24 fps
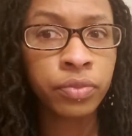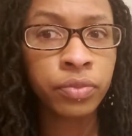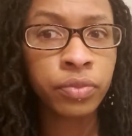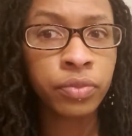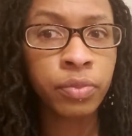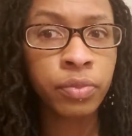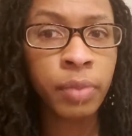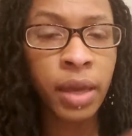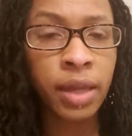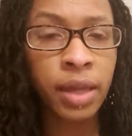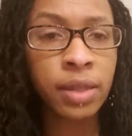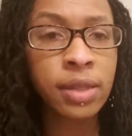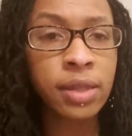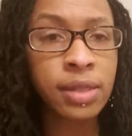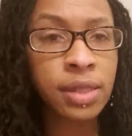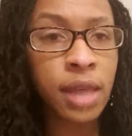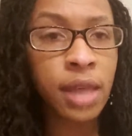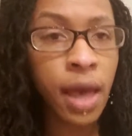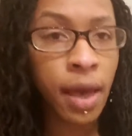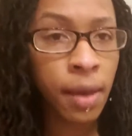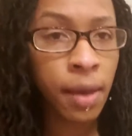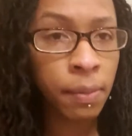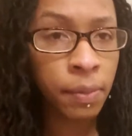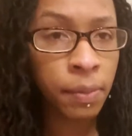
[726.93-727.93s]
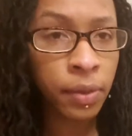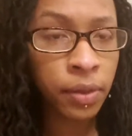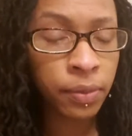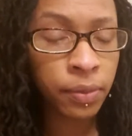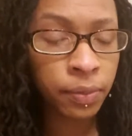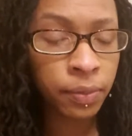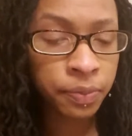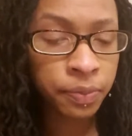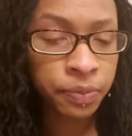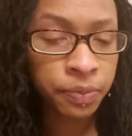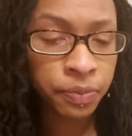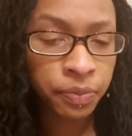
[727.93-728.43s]
make this
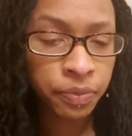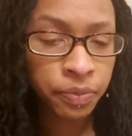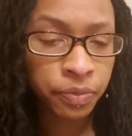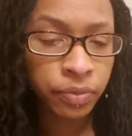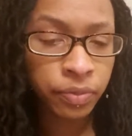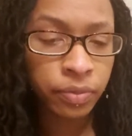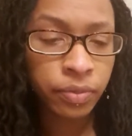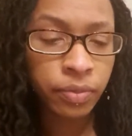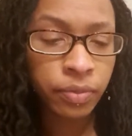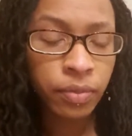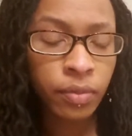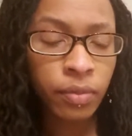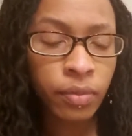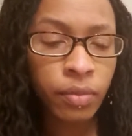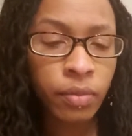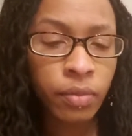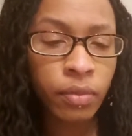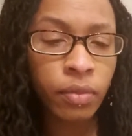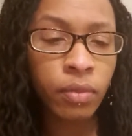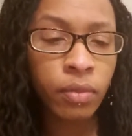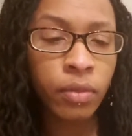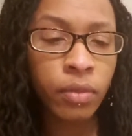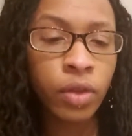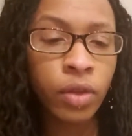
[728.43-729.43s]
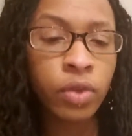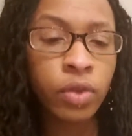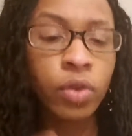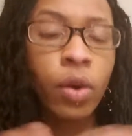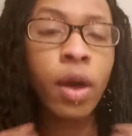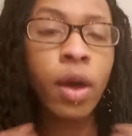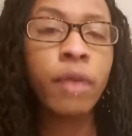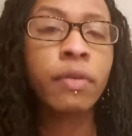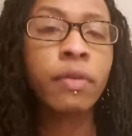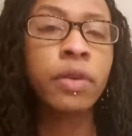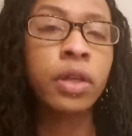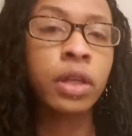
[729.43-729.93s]
happen, you
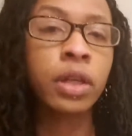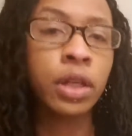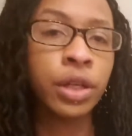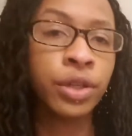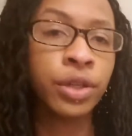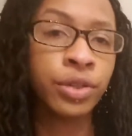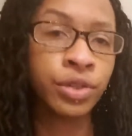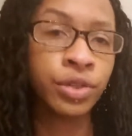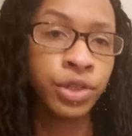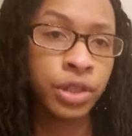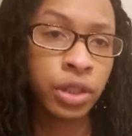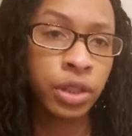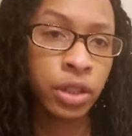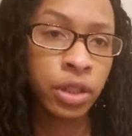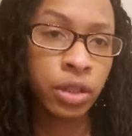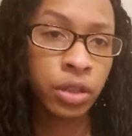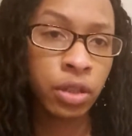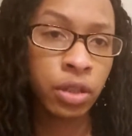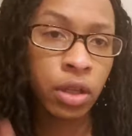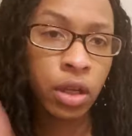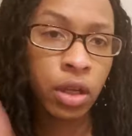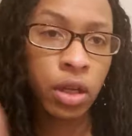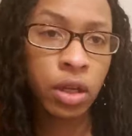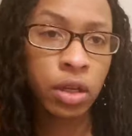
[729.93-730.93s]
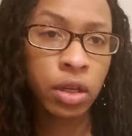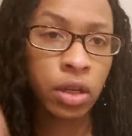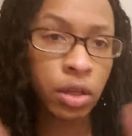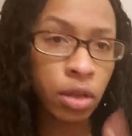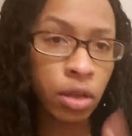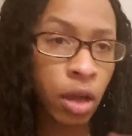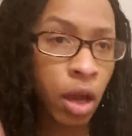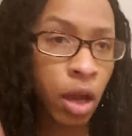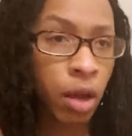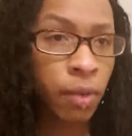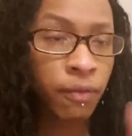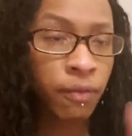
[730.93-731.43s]
have good energy
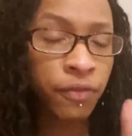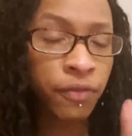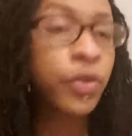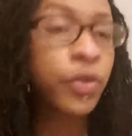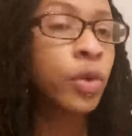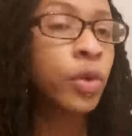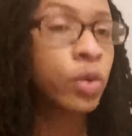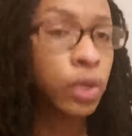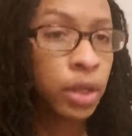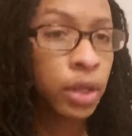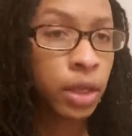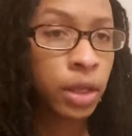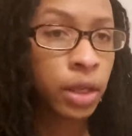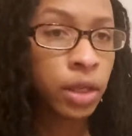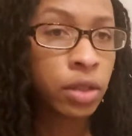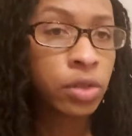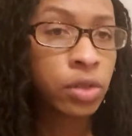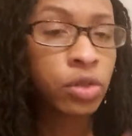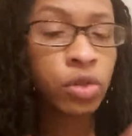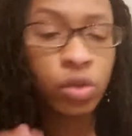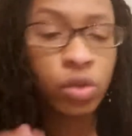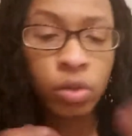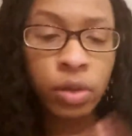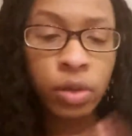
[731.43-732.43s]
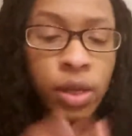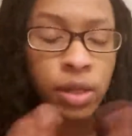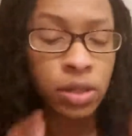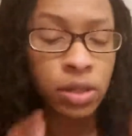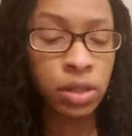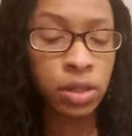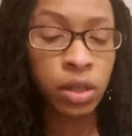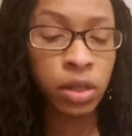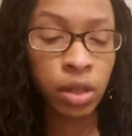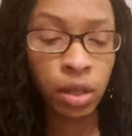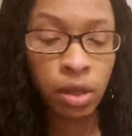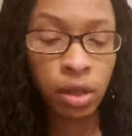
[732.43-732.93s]
fueling it. So that's
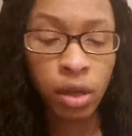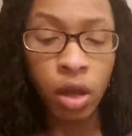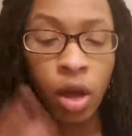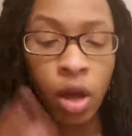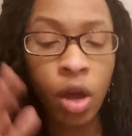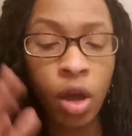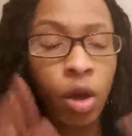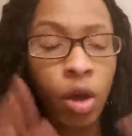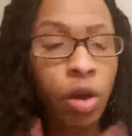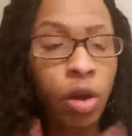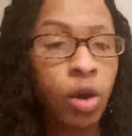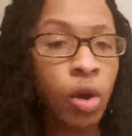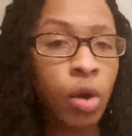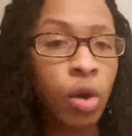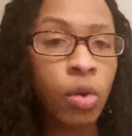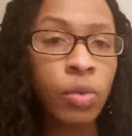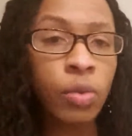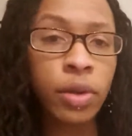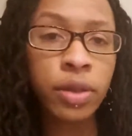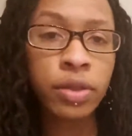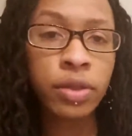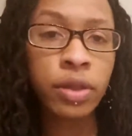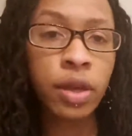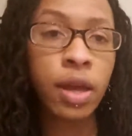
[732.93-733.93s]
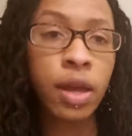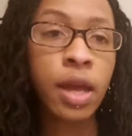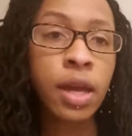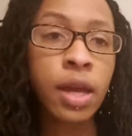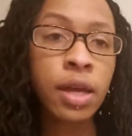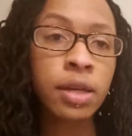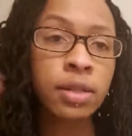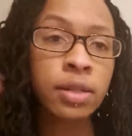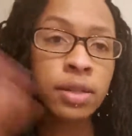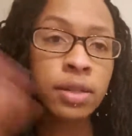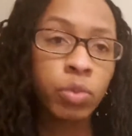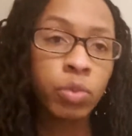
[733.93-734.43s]
good. Go with it.
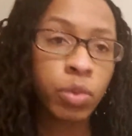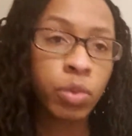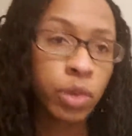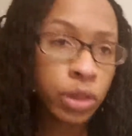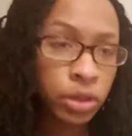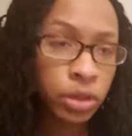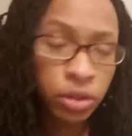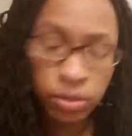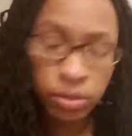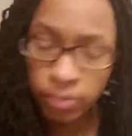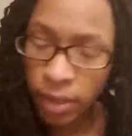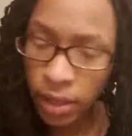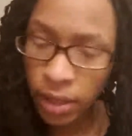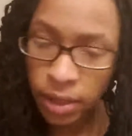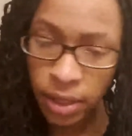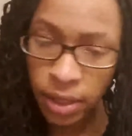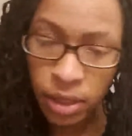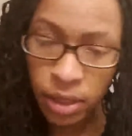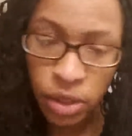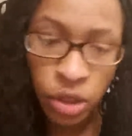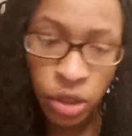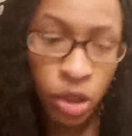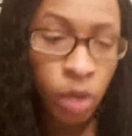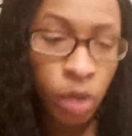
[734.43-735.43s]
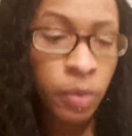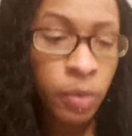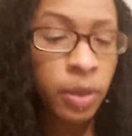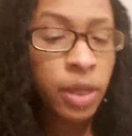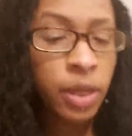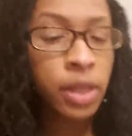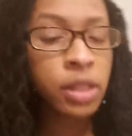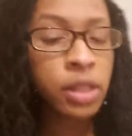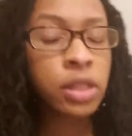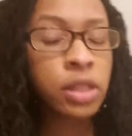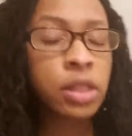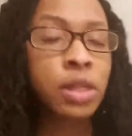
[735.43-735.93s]
Make that
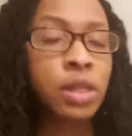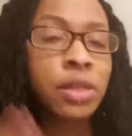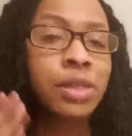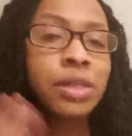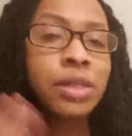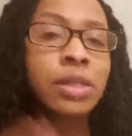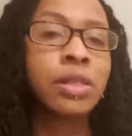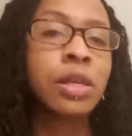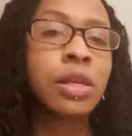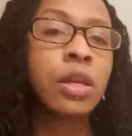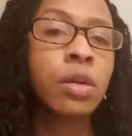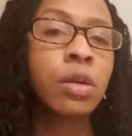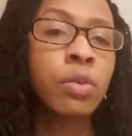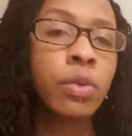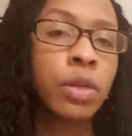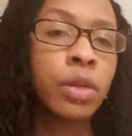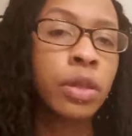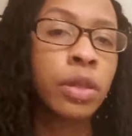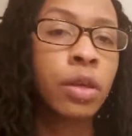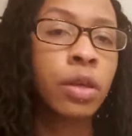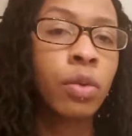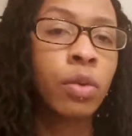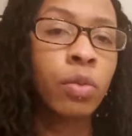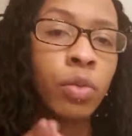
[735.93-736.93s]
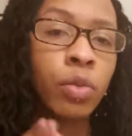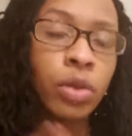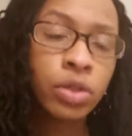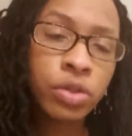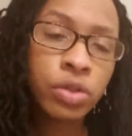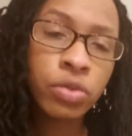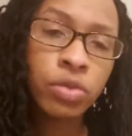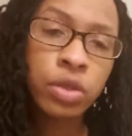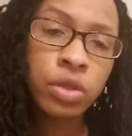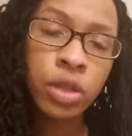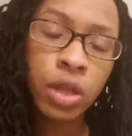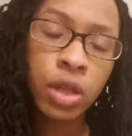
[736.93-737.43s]
determination and stick with it.
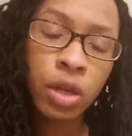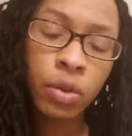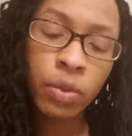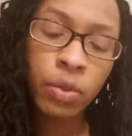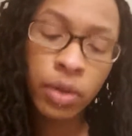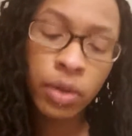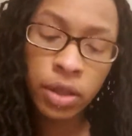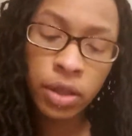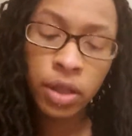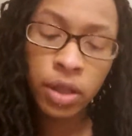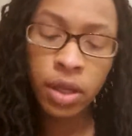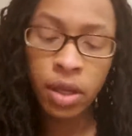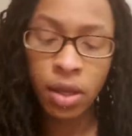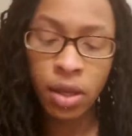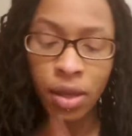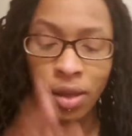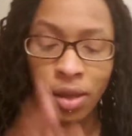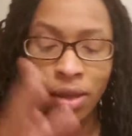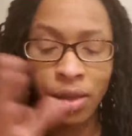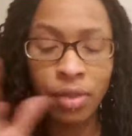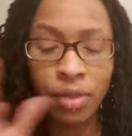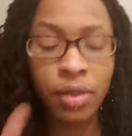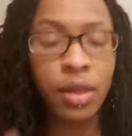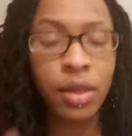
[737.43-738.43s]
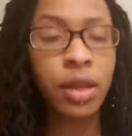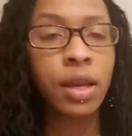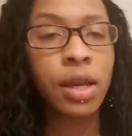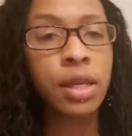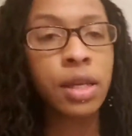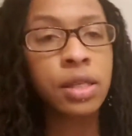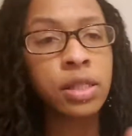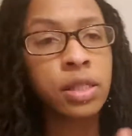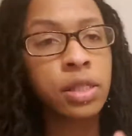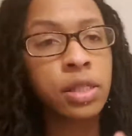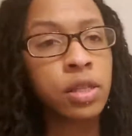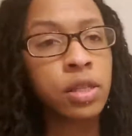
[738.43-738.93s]
Once you stick with it, then I
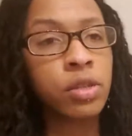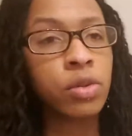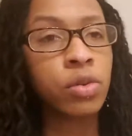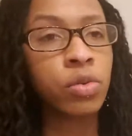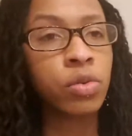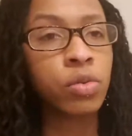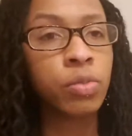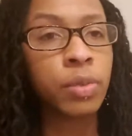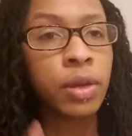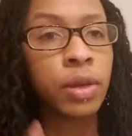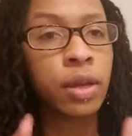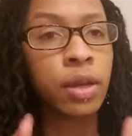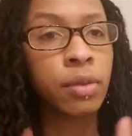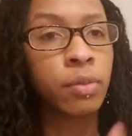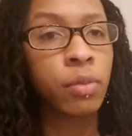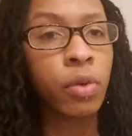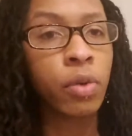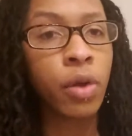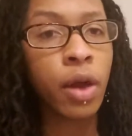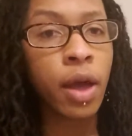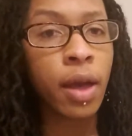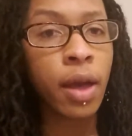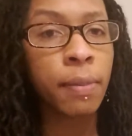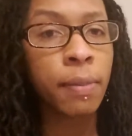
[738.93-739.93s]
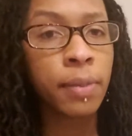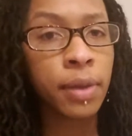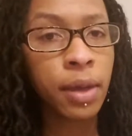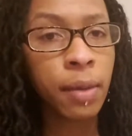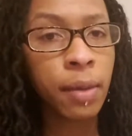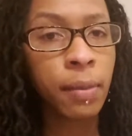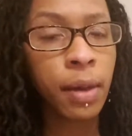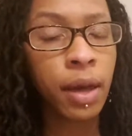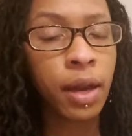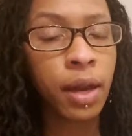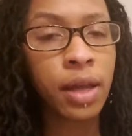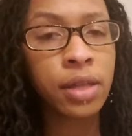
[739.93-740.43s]
see you being more happy
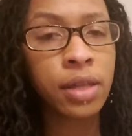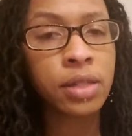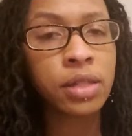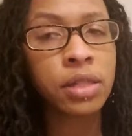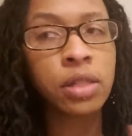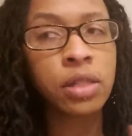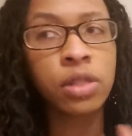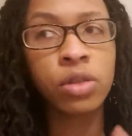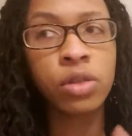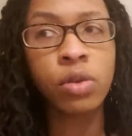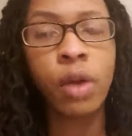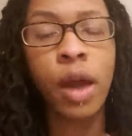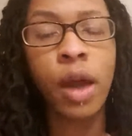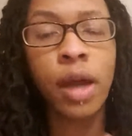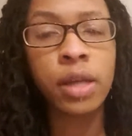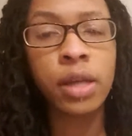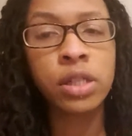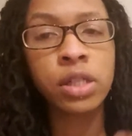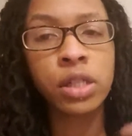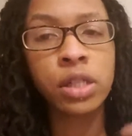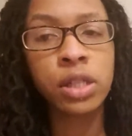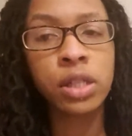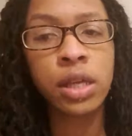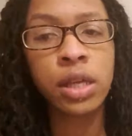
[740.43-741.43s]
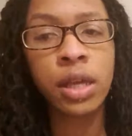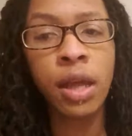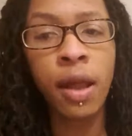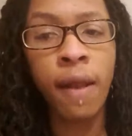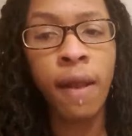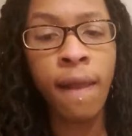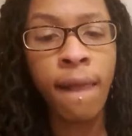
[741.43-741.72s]
about it. I see you actually